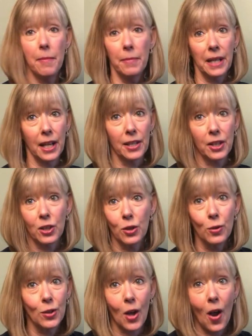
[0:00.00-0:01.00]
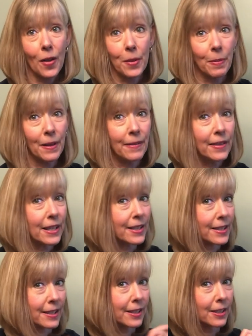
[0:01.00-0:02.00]
because as you saw in the
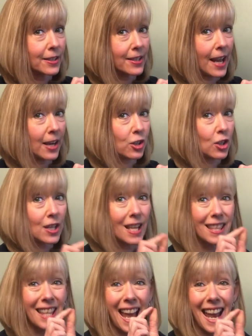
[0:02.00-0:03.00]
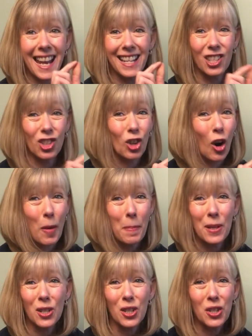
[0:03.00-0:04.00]
previous little section that that sharp
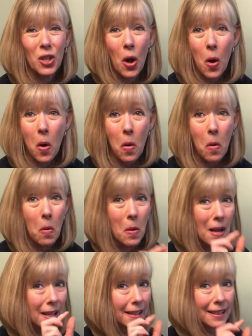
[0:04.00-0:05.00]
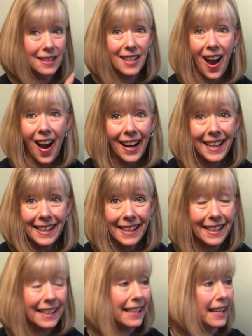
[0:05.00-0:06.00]
is so
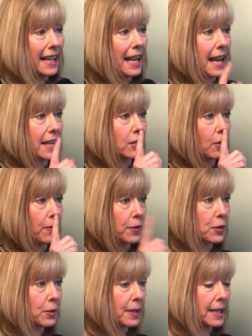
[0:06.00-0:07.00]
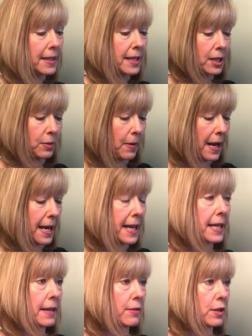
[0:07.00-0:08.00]
tiny, and so if you're doing it this way
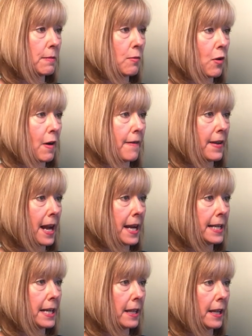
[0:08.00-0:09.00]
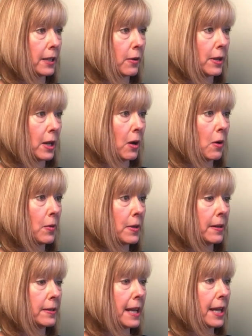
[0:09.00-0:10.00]
it gives you more of an idea, like going like, oh,
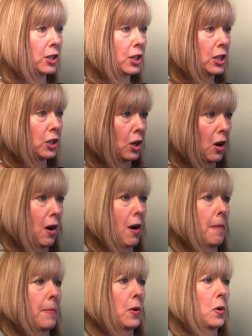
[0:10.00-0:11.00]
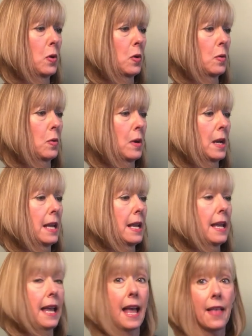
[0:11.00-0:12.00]
there's that G sharp, ooh,
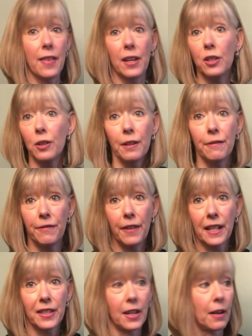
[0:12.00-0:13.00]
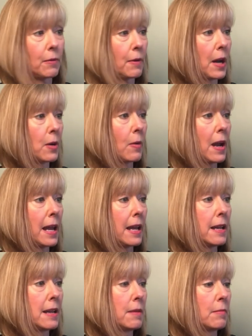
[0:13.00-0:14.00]
and then you can fix it right away
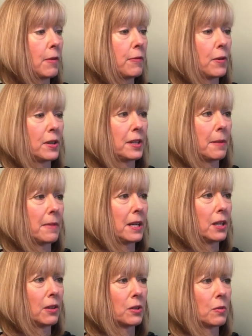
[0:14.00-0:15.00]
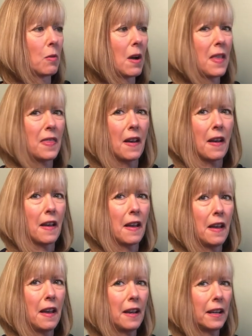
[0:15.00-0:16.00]
before somebody goes, what the
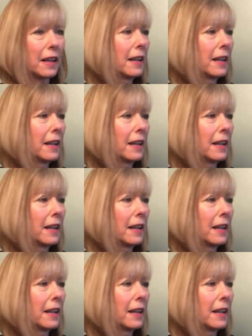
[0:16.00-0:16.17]
heck?